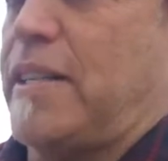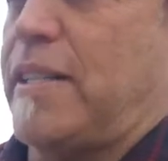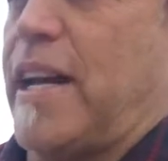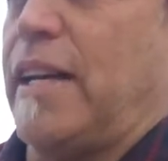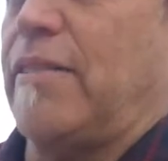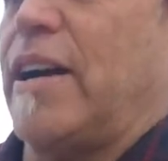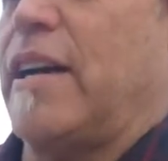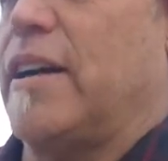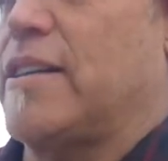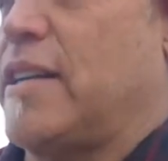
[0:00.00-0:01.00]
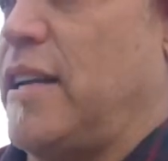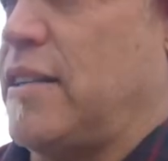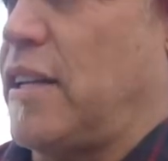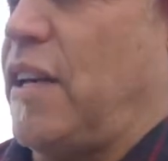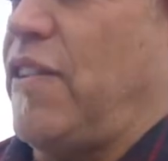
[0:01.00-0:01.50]
standing right here saying to
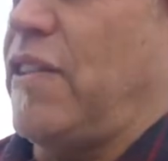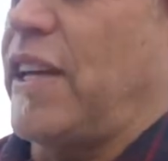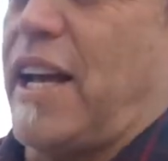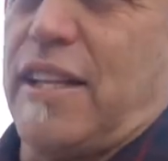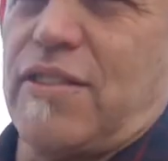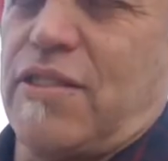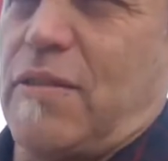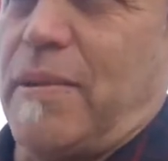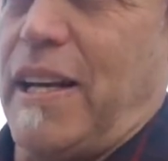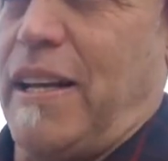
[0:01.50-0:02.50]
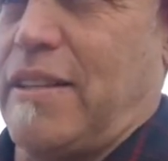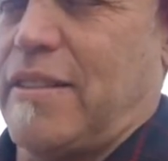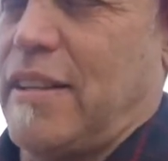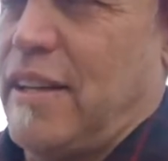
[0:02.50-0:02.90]
give you the cancer so many is,